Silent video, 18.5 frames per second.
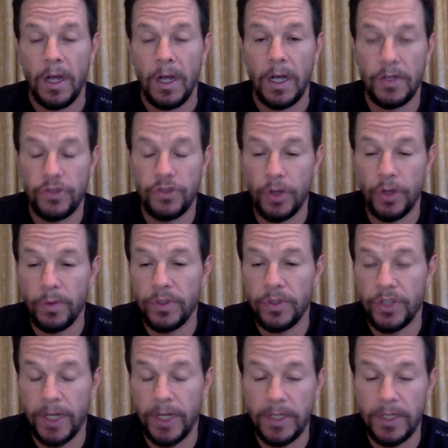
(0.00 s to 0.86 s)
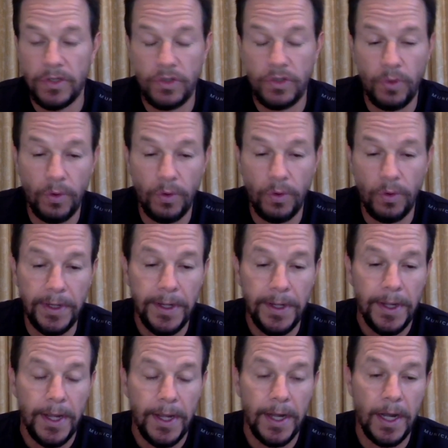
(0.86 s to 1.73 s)
uh, Joe and Jaden's
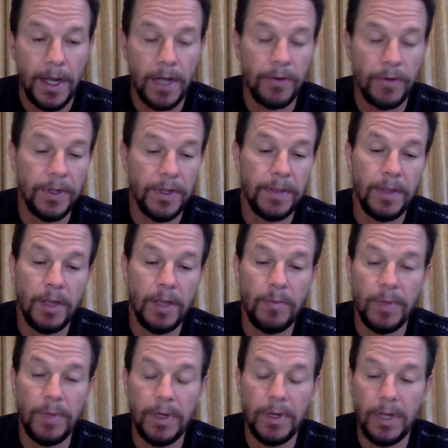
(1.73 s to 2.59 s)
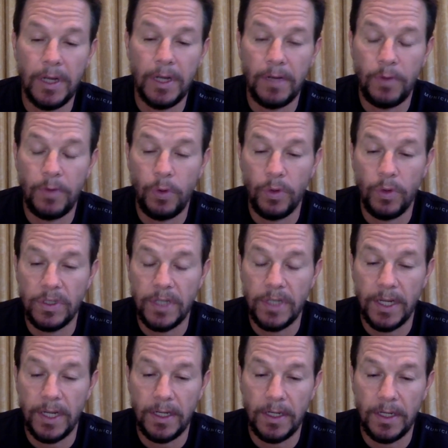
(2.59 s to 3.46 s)
story and honoring them, and uh, of
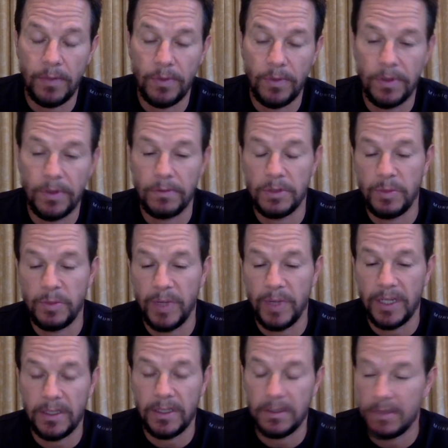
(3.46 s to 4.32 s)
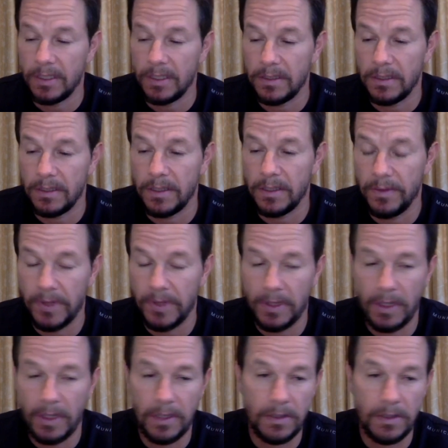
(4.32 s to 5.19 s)
course, handling it with the respect and
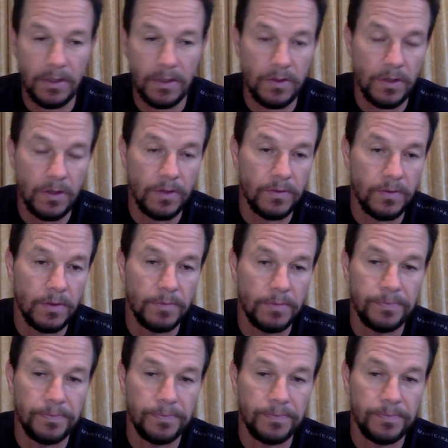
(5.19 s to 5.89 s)
sensitivity that it deserved. Yeah.